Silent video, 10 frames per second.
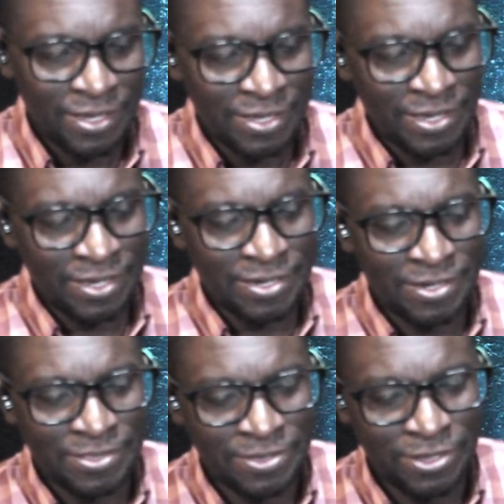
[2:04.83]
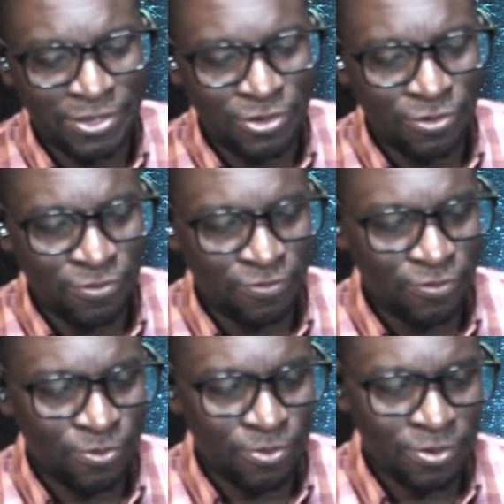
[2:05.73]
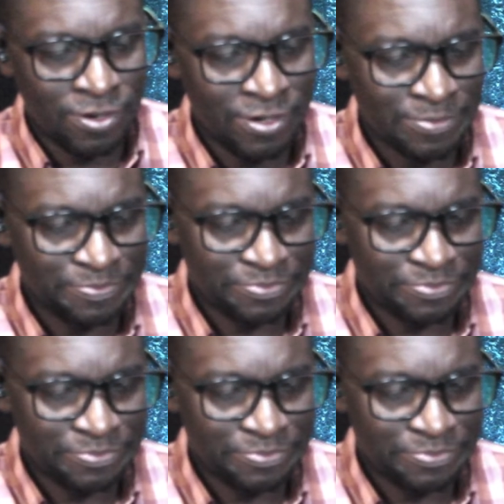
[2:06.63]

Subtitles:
Again, thank you for